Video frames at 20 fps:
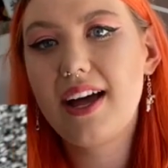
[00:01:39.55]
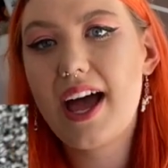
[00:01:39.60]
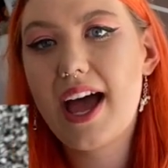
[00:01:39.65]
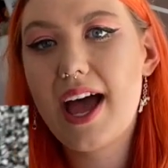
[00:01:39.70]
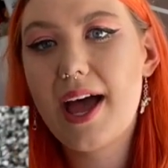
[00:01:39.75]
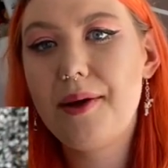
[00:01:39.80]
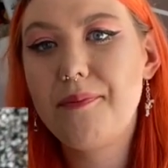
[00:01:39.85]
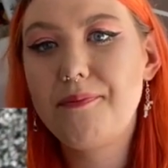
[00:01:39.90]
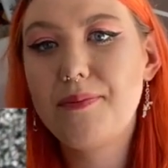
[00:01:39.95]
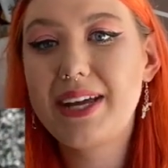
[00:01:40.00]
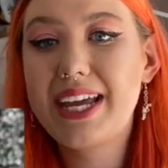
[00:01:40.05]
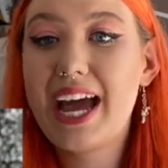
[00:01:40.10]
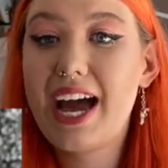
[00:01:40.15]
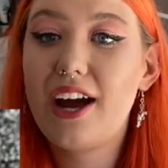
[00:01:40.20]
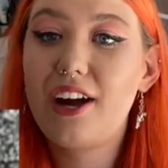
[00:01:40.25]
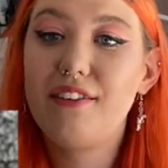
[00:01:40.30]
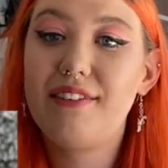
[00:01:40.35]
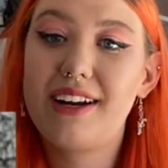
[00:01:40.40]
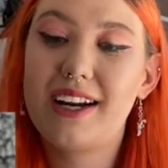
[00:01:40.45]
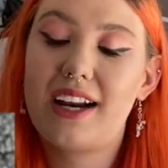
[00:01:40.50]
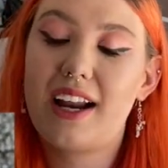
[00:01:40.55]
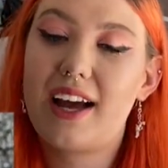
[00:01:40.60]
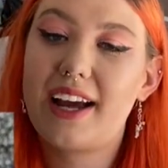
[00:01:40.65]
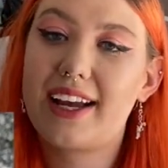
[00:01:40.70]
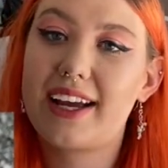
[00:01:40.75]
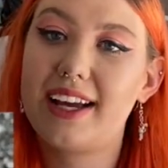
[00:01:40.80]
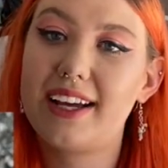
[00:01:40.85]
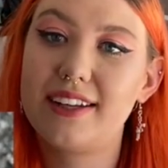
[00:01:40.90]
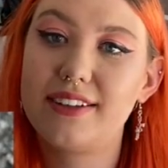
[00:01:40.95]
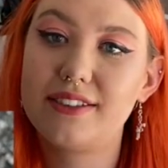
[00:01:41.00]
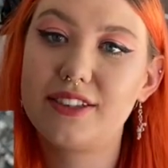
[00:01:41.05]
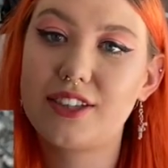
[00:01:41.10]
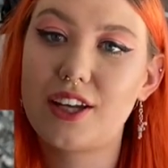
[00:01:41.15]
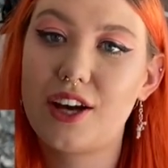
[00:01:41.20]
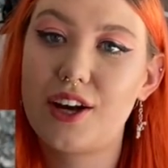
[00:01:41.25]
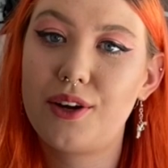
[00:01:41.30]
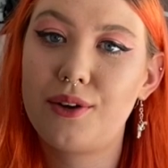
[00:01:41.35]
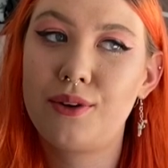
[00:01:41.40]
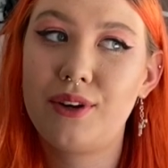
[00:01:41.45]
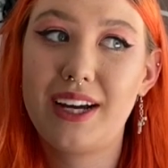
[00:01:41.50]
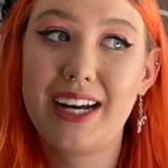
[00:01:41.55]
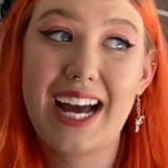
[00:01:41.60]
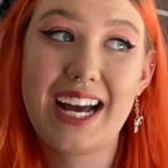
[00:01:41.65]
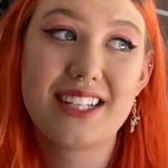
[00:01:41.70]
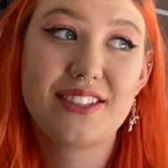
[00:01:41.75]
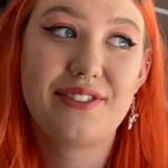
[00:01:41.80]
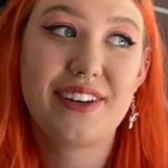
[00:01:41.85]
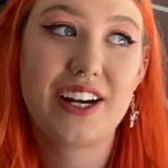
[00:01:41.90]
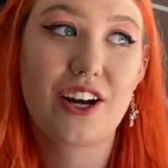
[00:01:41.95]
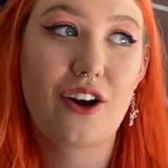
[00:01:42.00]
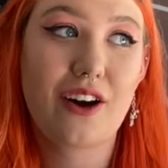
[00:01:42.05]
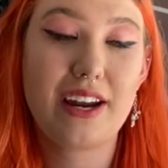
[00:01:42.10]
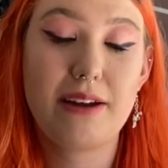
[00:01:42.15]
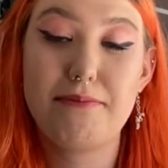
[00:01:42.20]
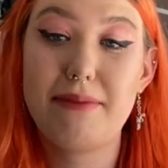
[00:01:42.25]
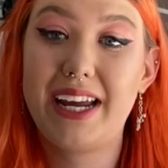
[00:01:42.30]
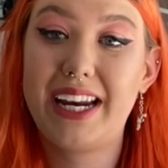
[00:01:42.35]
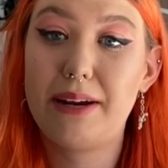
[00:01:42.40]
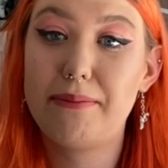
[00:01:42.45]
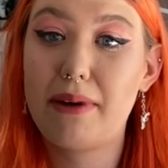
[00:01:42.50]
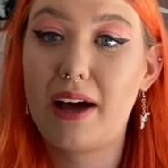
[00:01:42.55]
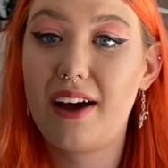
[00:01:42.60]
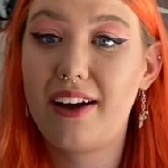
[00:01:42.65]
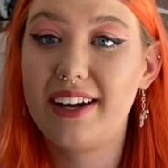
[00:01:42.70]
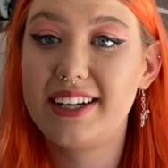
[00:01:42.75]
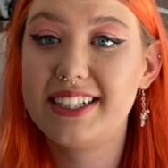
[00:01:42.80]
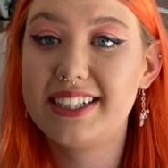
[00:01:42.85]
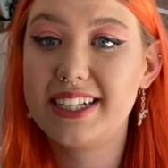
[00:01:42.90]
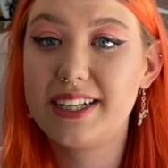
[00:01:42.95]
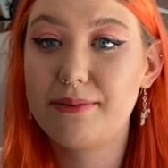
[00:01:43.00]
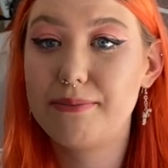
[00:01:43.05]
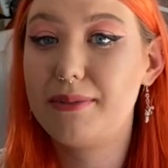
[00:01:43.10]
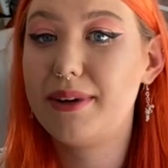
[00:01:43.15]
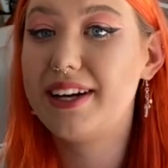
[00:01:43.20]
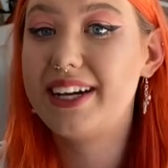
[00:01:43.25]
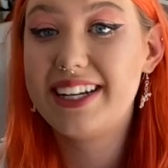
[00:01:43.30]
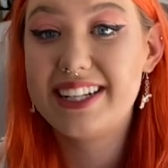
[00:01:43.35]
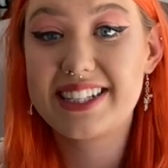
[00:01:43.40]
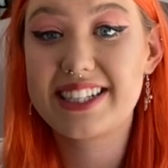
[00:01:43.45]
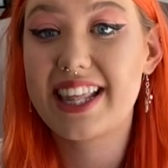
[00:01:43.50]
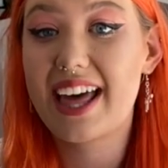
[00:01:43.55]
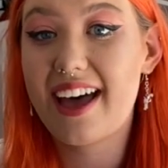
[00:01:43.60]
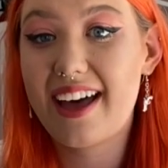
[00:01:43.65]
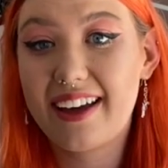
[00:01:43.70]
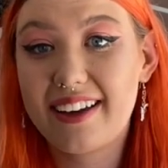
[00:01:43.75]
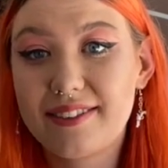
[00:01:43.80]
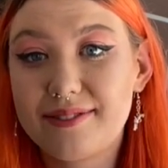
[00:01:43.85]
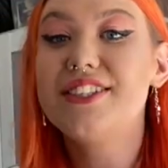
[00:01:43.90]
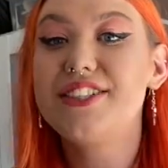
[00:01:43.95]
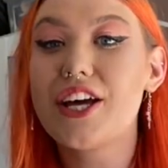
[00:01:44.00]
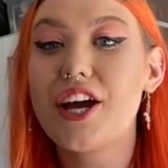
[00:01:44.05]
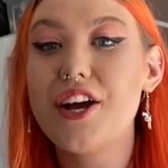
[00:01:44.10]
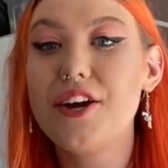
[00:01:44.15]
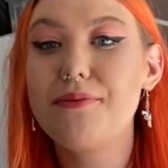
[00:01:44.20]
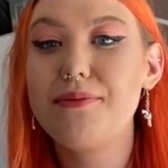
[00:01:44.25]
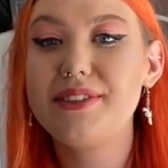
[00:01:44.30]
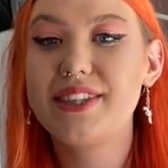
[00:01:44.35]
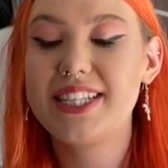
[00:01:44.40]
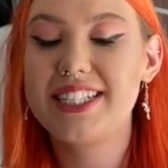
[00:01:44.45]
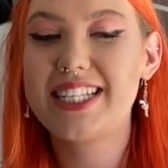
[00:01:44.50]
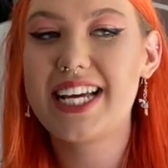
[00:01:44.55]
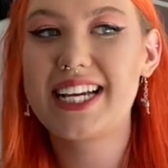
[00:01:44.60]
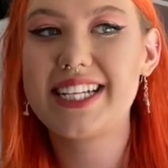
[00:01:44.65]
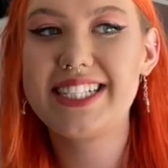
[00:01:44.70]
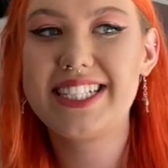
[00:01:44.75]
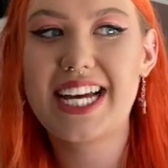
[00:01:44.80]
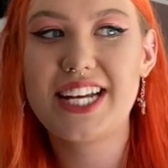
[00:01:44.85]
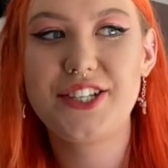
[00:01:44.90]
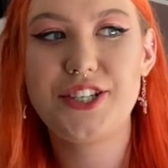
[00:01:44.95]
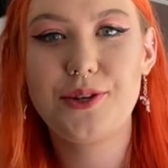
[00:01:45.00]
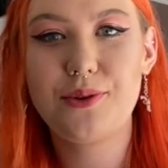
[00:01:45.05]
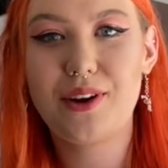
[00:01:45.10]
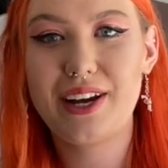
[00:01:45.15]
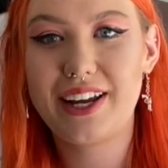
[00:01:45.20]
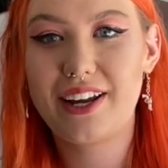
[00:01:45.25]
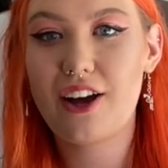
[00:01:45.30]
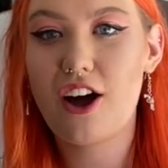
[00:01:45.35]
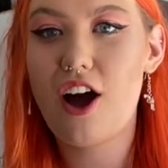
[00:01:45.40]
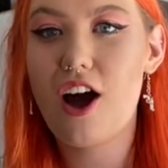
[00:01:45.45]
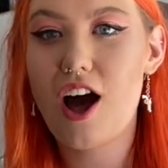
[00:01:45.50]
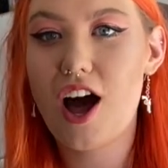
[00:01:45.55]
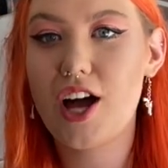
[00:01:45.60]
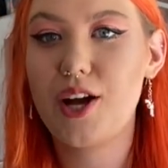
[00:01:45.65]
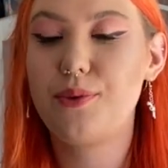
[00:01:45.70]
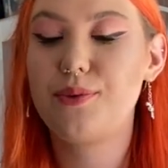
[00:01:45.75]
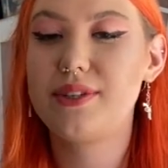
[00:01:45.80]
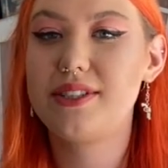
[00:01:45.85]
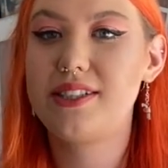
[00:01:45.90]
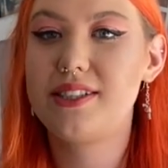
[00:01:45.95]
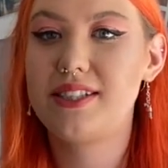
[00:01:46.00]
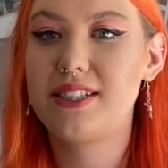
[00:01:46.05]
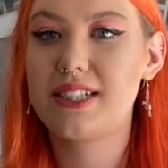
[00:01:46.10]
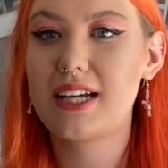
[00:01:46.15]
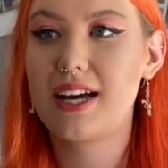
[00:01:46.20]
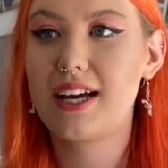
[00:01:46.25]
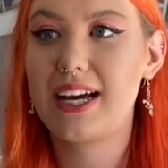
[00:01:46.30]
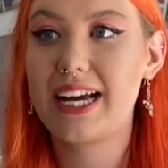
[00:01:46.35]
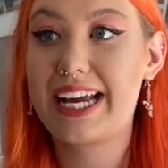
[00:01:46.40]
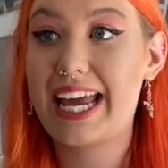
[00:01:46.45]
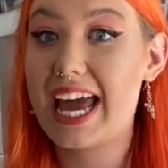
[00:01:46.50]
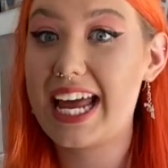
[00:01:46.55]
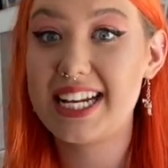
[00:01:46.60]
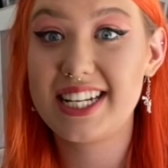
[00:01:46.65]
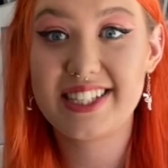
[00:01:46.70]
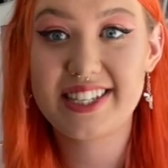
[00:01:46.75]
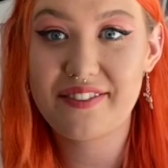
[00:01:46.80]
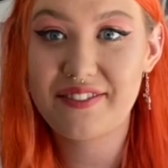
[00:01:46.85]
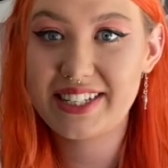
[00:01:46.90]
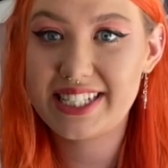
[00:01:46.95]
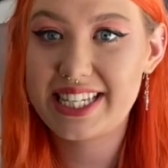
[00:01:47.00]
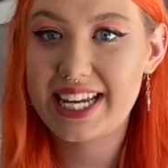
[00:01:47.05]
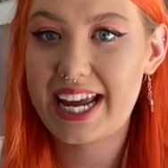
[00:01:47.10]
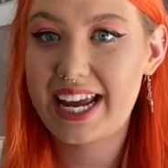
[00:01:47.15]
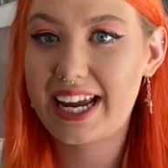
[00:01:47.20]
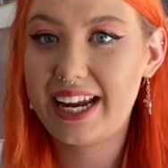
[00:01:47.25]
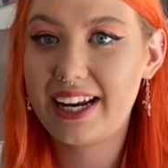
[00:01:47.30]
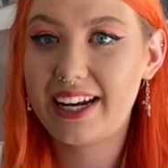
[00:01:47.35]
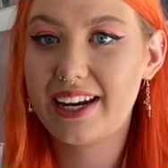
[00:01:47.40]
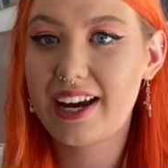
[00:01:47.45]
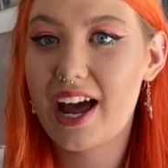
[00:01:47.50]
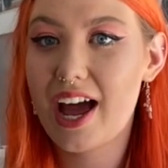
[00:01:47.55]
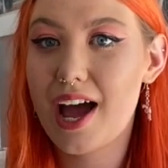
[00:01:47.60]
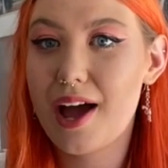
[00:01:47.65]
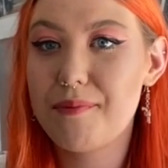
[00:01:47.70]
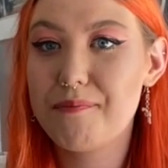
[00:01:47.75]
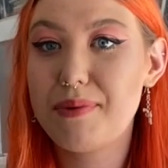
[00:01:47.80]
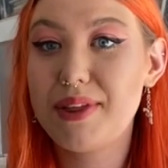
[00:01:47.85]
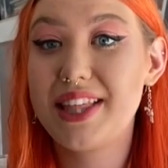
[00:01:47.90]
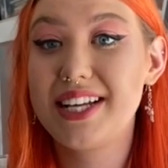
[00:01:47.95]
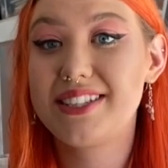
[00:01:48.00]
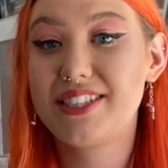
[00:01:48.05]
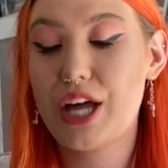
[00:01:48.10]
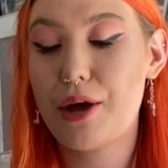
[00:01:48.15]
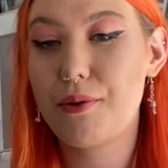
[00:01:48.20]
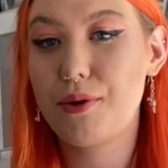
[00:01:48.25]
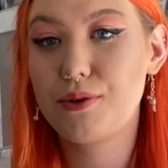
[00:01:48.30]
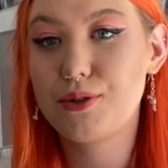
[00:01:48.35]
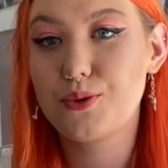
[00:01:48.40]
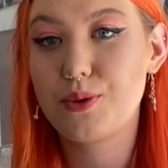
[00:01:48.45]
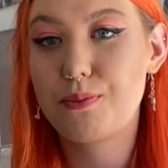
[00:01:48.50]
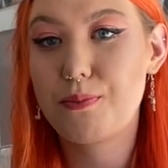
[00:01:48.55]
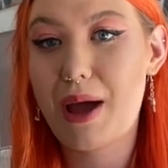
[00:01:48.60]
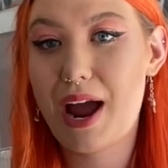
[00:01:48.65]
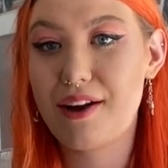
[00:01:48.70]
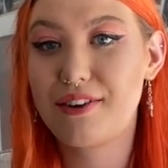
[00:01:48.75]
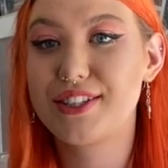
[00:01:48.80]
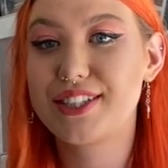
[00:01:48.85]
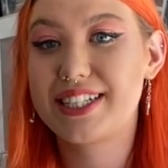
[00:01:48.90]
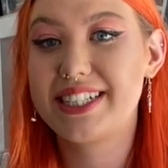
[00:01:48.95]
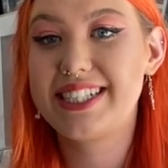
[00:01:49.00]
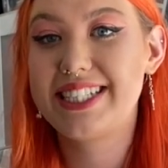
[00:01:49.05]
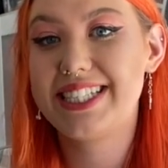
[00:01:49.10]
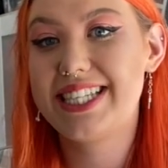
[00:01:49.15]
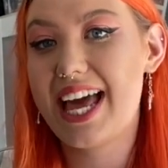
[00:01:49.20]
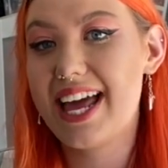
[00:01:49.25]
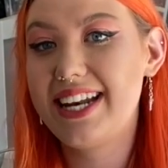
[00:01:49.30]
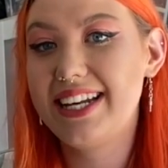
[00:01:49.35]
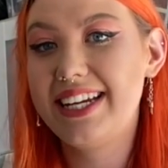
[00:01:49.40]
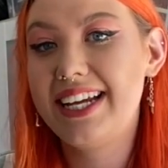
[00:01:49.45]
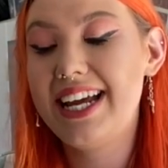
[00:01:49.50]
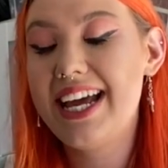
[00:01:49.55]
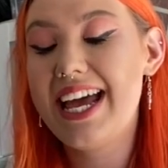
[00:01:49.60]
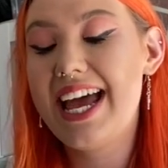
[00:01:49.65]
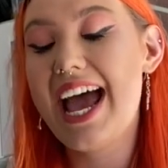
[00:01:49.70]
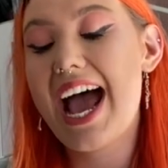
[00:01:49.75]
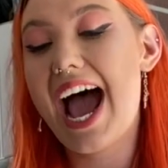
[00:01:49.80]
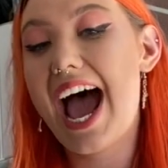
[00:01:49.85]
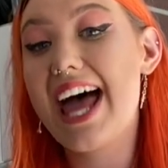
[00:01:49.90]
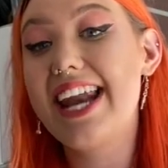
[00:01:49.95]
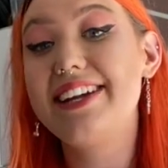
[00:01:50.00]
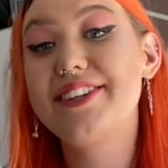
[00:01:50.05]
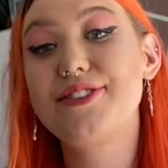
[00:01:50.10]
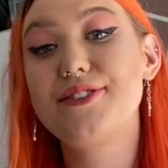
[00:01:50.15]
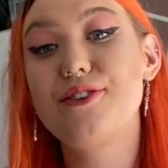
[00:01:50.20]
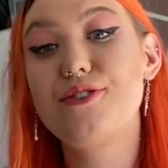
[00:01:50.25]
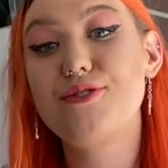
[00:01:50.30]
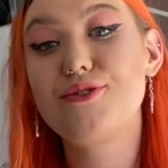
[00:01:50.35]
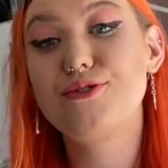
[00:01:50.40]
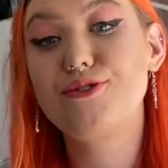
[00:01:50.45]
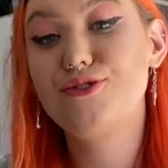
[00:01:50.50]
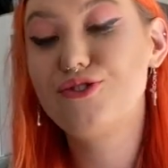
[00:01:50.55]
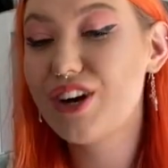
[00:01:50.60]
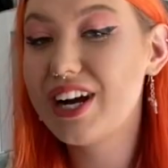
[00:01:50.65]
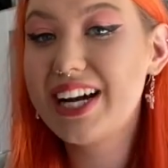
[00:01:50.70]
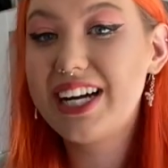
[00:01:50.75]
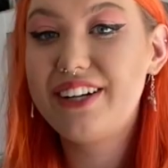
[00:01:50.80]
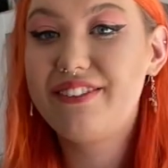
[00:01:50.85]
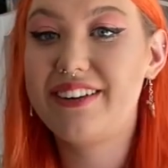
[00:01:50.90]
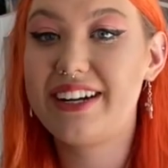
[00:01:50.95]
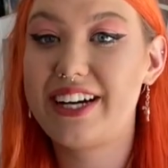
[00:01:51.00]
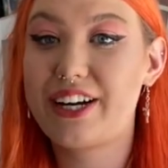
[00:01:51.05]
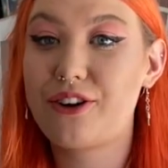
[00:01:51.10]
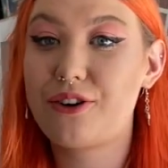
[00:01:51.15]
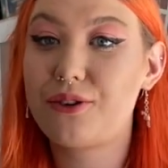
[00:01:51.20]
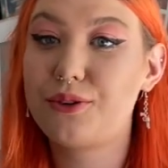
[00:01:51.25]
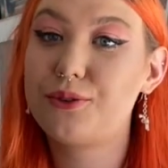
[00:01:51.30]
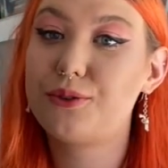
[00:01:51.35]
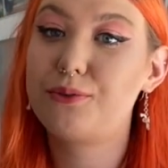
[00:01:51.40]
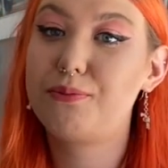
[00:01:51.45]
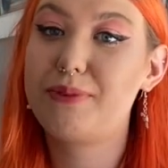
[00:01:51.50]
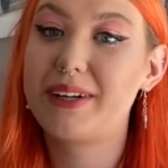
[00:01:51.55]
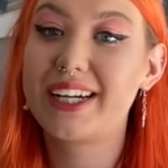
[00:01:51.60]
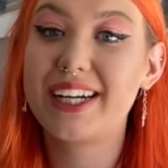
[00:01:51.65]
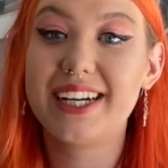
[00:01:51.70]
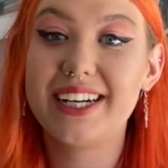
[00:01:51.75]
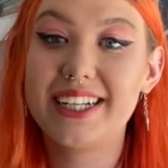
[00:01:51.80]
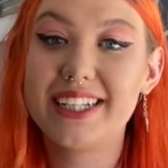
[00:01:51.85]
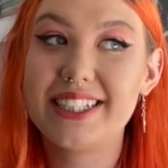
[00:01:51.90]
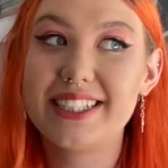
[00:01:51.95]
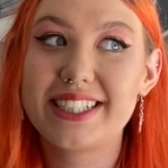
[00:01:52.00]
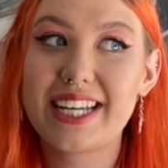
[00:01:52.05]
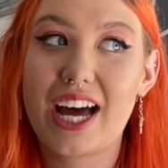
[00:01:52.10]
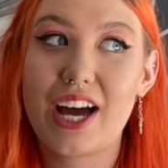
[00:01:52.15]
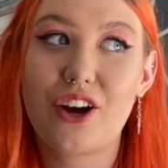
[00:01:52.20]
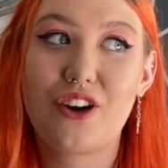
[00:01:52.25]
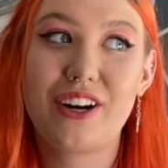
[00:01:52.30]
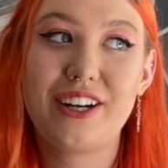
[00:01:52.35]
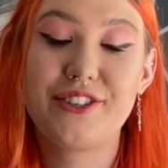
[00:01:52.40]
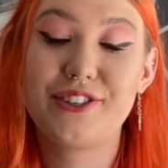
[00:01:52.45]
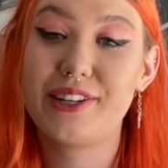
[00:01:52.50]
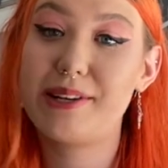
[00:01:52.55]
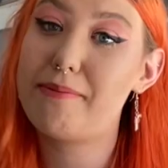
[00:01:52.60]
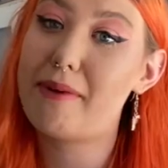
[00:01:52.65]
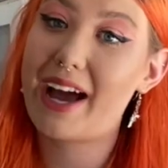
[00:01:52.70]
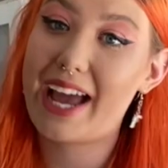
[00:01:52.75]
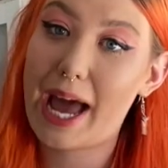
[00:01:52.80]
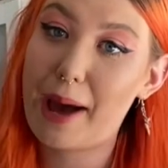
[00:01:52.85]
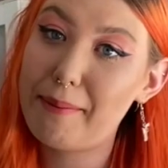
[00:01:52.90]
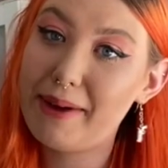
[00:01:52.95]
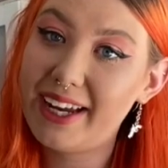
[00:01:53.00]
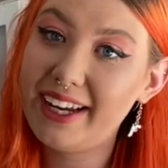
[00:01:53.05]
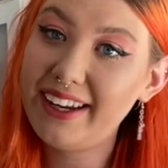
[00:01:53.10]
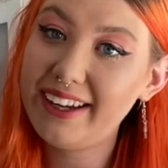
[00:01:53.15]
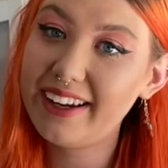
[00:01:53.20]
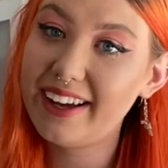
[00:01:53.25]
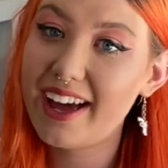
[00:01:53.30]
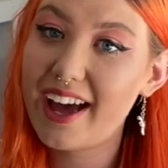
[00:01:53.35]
But yeah, I really like it. So it hasn't really got any meaning behind it, but it's there. So the second tattoo I got, I was again 17, but this time it was with parents' consent. And it's really, really cool because I got it done in Miami.